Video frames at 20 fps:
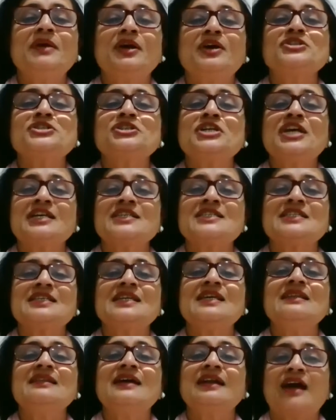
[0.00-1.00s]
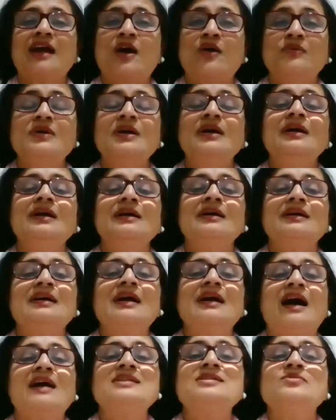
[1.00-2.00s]
because she has seen that how
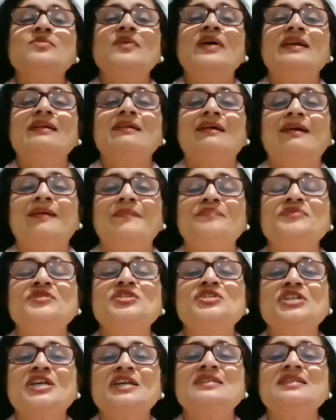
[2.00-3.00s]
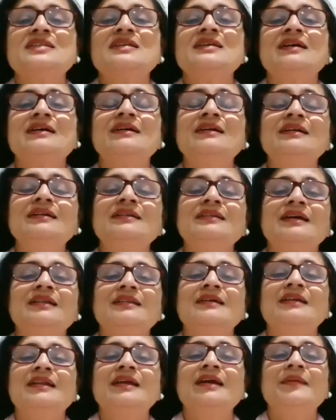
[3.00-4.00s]
guards were chasing her the
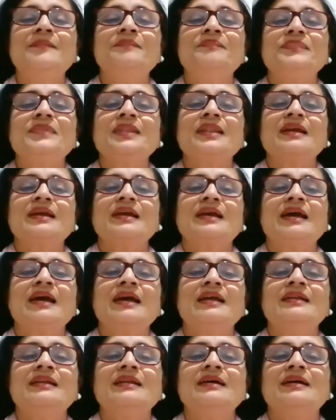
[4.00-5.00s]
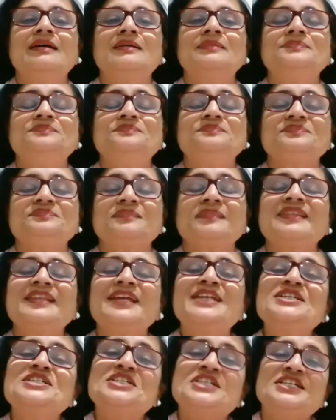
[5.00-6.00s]
other day. And
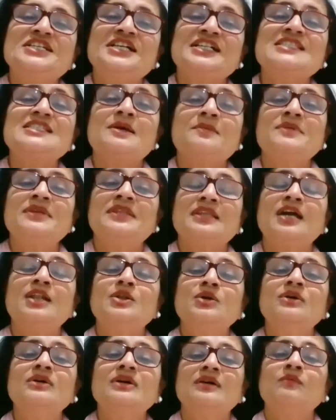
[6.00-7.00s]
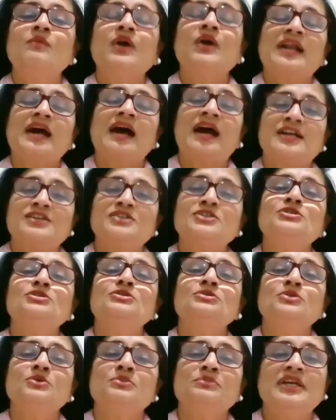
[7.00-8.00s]
then she tells Abita, look, what I had to
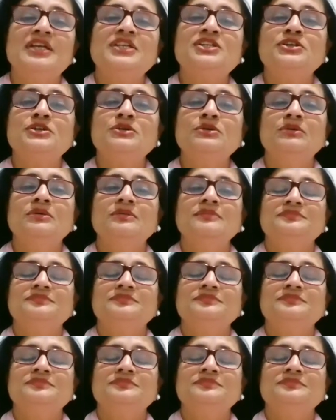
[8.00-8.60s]
do to meet you.